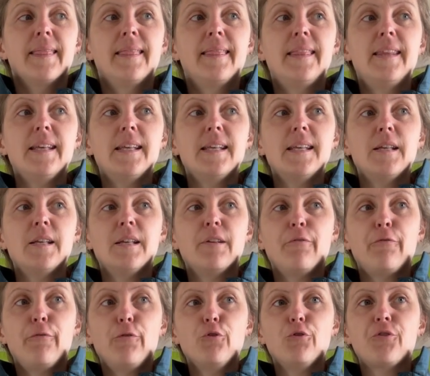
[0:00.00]
the
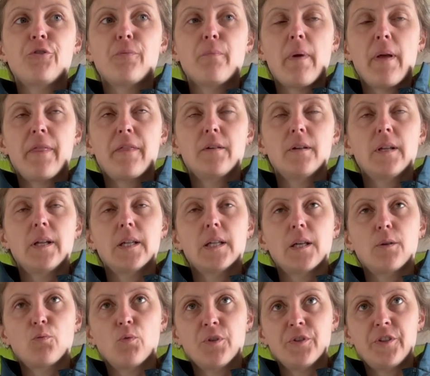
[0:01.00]
first method that
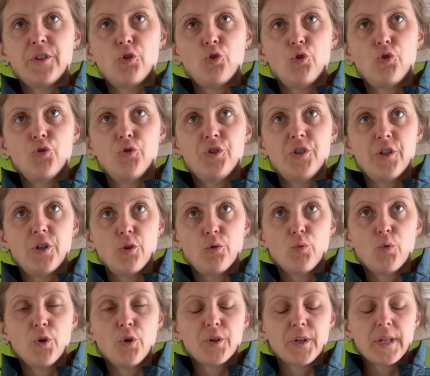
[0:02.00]
I wanted to do didn't
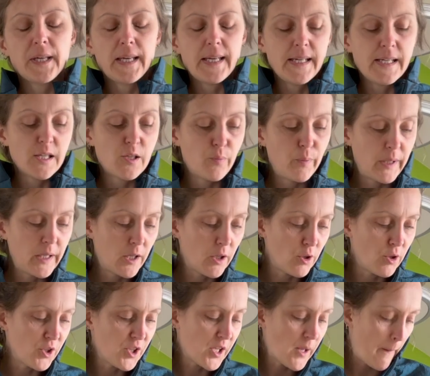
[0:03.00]
work is
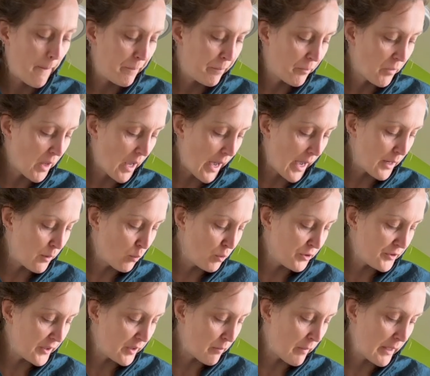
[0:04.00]
because I
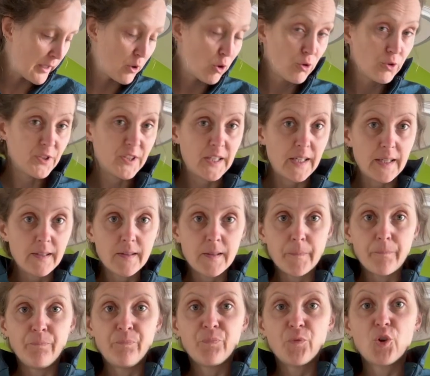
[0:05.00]
wanted my corset
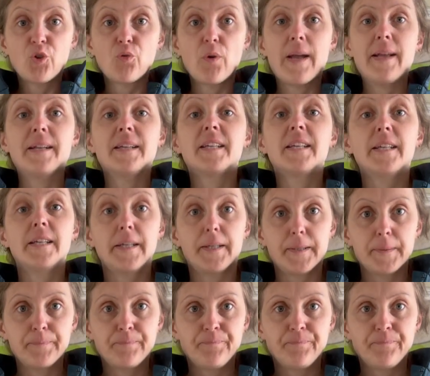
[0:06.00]
to end here.